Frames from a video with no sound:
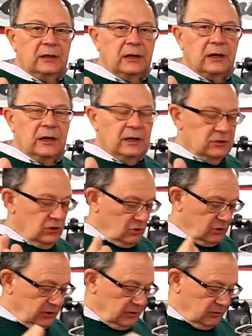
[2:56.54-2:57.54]
on
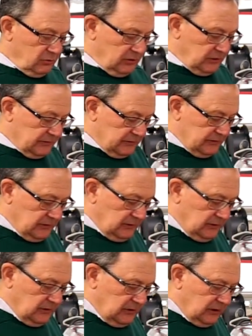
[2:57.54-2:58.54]
your unit.
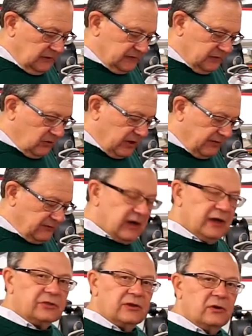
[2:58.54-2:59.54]
And so I've
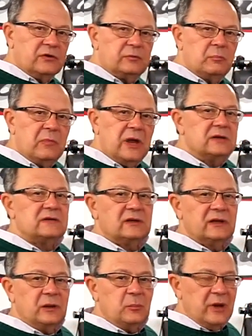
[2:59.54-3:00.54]
got those
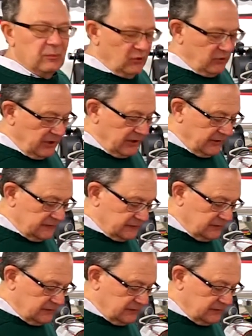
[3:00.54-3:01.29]
mentally memorized